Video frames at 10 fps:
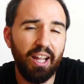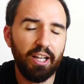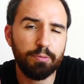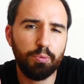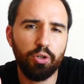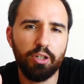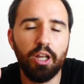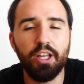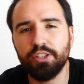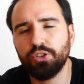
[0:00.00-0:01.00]
next point
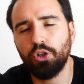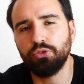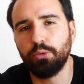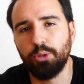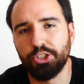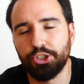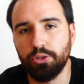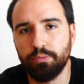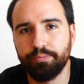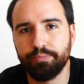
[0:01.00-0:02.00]
is controversial.